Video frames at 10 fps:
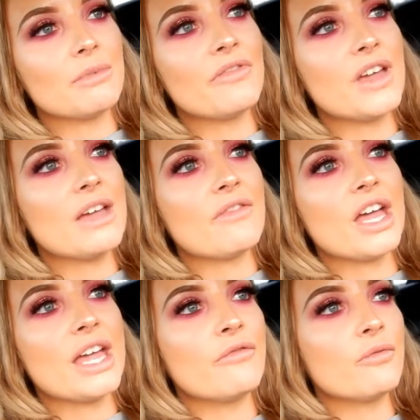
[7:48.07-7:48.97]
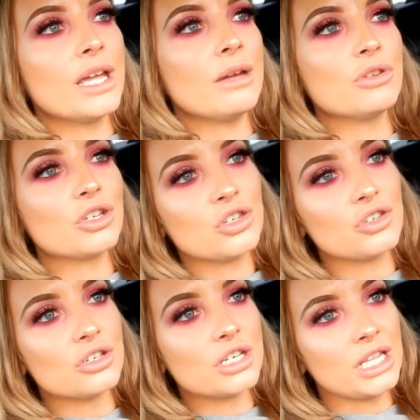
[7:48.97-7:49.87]
To my favourite, if we were just
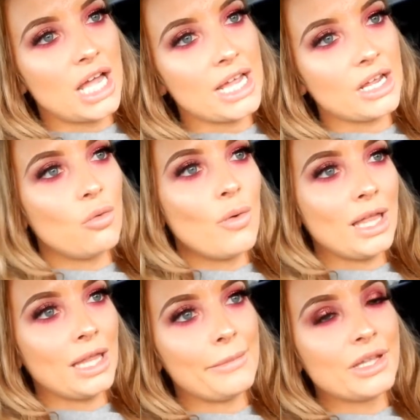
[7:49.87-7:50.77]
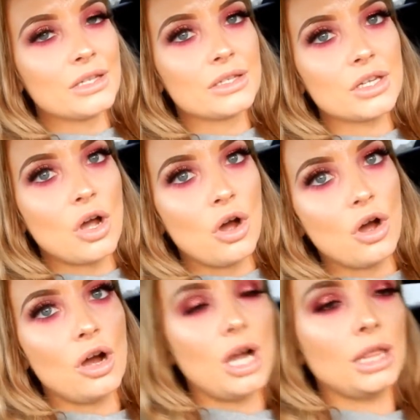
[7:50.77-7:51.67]
stood like wet lemons or